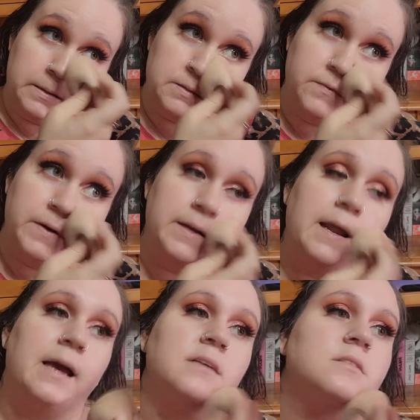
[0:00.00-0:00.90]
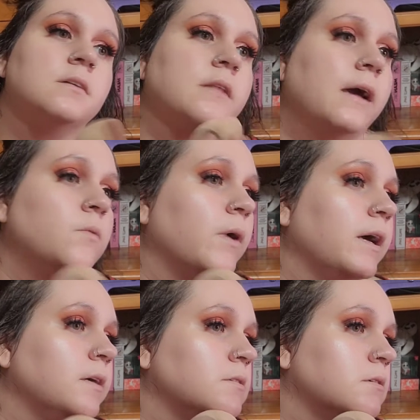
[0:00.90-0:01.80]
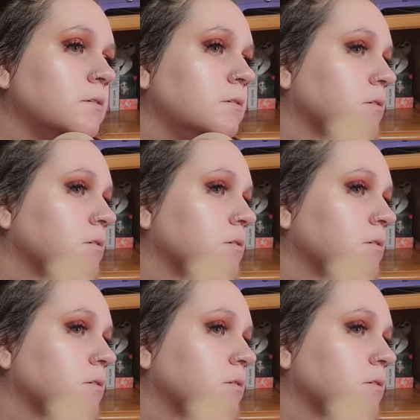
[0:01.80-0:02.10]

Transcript: it is very nice, lightweight.